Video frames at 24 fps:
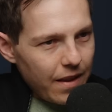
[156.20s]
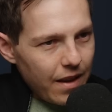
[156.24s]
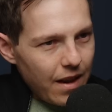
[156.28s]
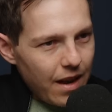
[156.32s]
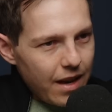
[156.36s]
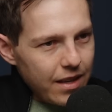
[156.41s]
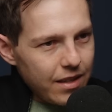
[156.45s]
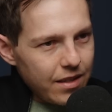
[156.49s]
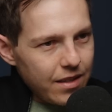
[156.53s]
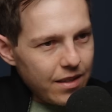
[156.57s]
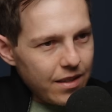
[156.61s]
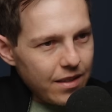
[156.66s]
Yeah,
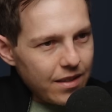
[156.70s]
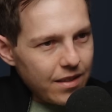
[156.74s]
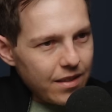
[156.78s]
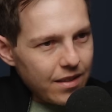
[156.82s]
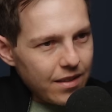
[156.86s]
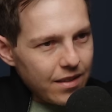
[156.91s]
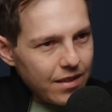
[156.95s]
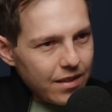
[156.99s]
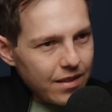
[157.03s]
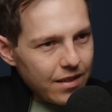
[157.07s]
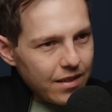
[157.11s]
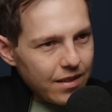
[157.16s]
because I'm always
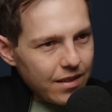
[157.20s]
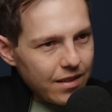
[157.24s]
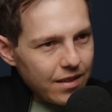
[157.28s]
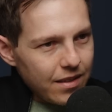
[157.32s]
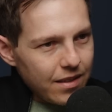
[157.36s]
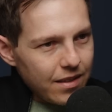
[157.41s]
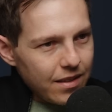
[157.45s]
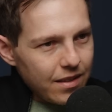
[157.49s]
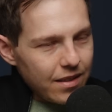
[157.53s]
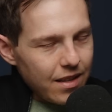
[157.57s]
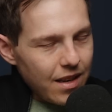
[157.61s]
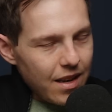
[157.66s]
torn on
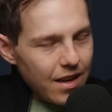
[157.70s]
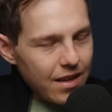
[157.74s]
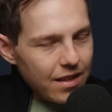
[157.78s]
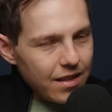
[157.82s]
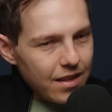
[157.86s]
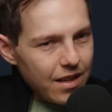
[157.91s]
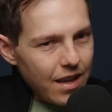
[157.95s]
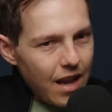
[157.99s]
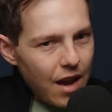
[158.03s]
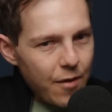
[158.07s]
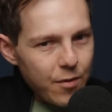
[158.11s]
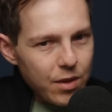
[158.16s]
that. Yeah,
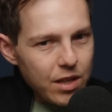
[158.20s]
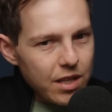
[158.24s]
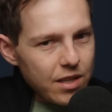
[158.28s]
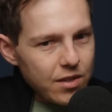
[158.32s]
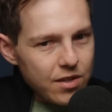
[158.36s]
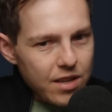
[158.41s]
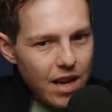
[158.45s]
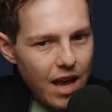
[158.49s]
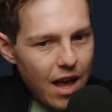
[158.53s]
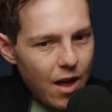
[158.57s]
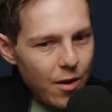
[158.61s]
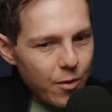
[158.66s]
everything
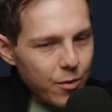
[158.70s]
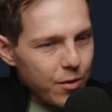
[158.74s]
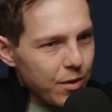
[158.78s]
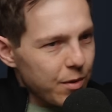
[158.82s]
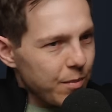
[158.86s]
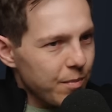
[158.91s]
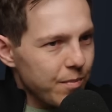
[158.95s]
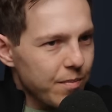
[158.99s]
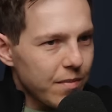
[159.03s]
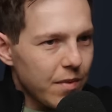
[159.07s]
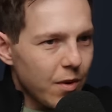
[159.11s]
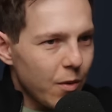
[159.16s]
is
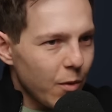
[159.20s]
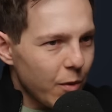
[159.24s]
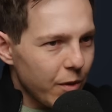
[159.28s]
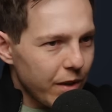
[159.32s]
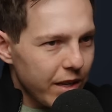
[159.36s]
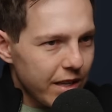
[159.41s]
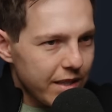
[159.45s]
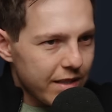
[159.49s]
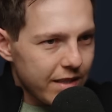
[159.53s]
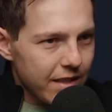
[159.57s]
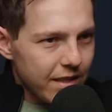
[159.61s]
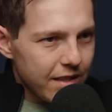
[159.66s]
algorithm
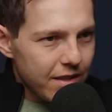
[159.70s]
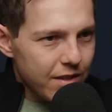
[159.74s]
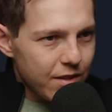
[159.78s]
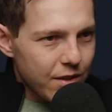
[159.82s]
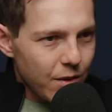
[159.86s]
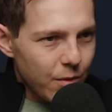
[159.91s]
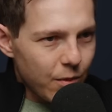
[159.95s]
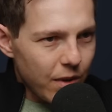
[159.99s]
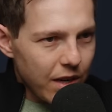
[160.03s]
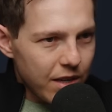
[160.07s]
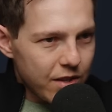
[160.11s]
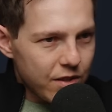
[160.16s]
oriented. So
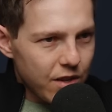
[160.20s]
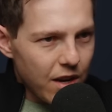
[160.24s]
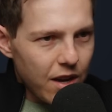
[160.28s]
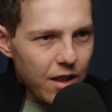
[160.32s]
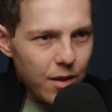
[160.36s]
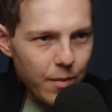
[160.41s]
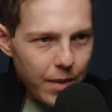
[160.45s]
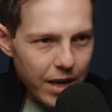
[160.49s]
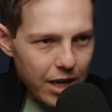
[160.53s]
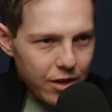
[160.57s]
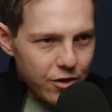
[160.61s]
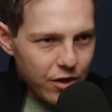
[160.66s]
mm -hmm. when I saw on
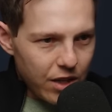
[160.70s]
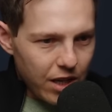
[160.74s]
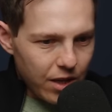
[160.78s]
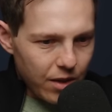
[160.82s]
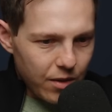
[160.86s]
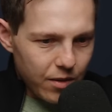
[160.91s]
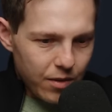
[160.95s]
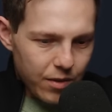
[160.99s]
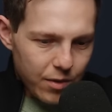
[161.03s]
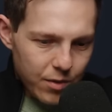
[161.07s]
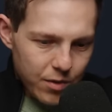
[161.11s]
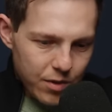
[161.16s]
the main
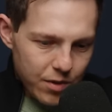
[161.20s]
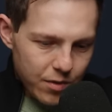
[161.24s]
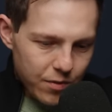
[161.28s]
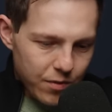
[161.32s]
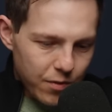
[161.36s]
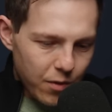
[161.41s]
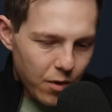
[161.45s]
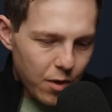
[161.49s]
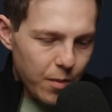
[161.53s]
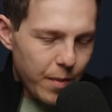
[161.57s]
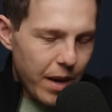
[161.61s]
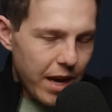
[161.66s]
channel there was a
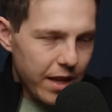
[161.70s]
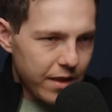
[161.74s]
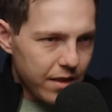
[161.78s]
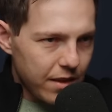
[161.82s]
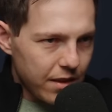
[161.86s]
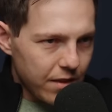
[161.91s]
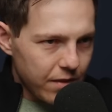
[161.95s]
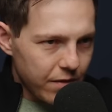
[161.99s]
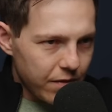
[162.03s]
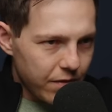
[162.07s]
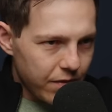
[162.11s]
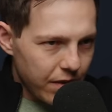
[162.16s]
format
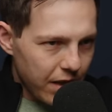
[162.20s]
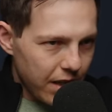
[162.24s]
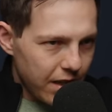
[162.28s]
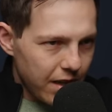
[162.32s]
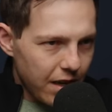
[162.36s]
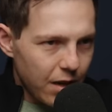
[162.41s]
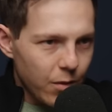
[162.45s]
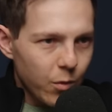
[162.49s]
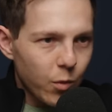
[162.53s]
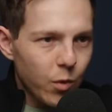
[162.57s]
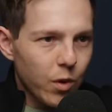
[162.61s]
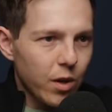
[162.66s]
that fit
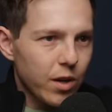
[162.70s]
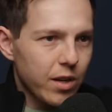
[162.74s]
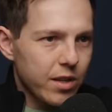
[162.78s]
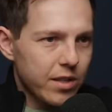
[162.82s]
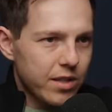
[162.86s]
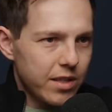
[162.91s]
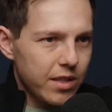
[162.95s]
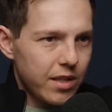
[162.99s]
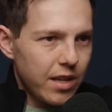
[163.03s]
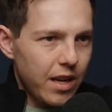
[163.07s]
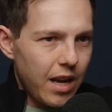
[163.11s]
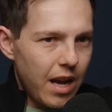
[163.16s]
and
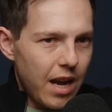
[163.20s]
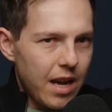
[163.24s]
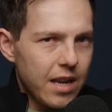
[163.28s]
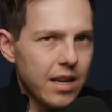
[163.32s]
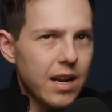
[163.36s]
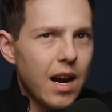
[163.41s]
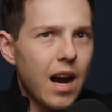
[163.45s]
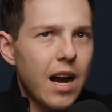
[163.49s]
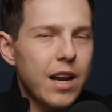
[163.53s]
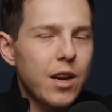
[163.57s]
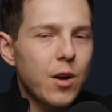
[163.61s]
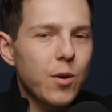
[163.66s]
worked, mm -hmm. and
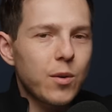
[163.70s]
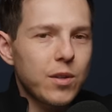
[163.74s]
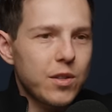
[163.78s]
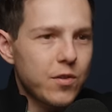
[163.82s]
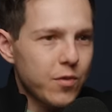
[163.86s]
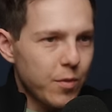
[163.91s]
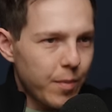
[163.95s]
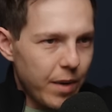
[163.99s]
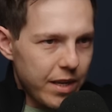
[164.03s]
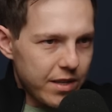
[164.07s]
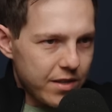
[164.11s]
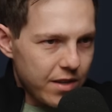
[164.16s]
I know at least
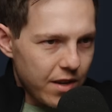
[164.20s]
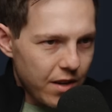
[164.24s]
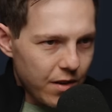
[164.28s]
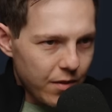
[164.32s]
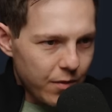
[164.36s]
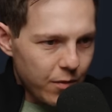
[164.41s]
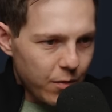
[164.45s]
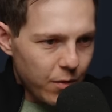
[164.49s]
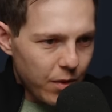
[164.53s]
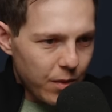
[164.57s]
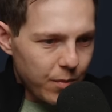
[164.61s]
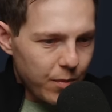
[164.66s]
for
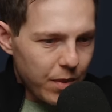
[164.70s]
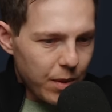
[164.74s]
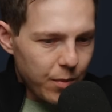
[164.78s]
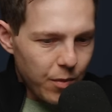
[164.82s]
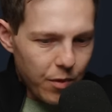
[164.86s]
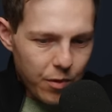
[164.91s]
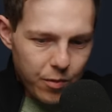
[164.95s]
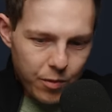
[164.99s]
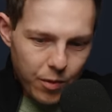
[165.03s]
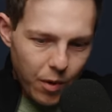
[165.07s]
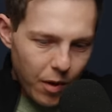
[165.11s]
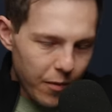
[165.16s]
myself when
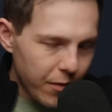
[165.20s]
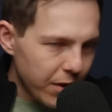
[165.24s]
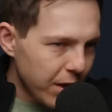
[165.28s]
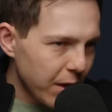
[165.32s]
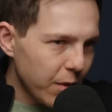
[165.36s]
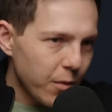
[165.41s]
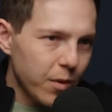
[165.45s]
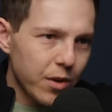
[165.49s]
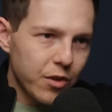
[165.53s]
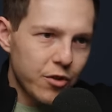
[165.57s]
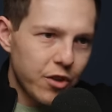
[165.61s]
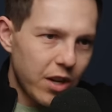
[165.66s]
people throw everything
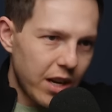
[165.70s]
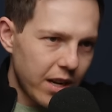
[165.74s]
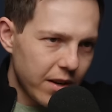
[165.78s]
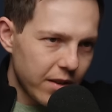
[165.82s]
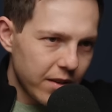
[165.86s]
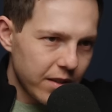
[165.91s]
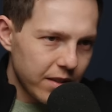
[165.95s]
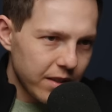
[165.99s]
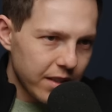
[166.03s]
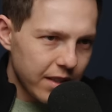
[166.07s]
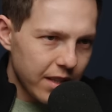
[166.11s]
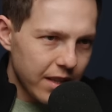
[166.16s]
at one
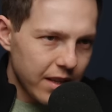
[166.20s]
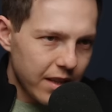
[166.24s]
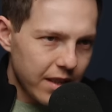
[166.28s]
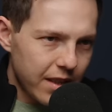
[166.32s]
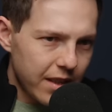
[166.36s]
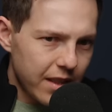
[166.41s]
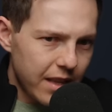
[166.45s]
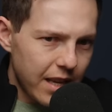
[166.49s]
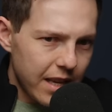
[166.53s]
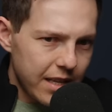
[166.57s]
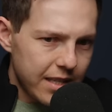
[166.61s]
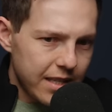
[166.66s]
channel,
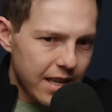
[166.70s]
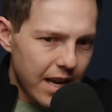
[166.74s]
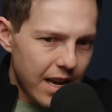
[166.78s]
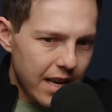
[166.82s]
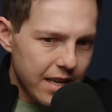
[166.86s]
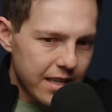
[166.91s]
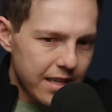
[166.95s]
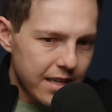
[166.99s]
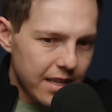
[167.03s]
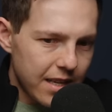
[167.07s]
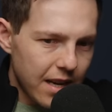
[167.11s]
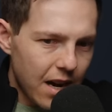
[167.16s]
they
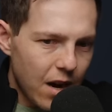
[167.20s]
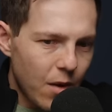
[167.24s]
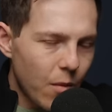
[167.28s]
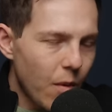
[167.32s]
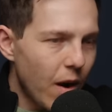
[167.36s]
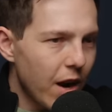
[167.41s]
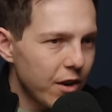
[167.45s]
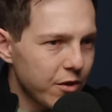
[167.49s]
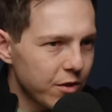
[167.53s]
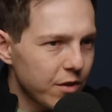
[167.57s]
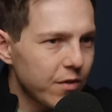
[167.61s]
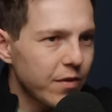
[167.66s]
tend to not
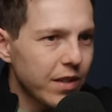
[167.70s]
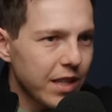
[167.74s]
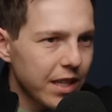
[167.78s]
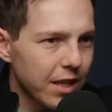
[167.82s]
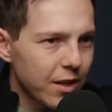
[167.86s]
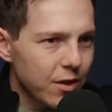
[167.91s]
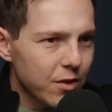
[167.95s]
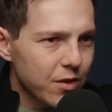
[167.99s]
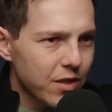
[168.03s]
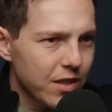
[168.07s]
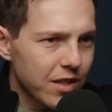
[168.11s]
watch the videos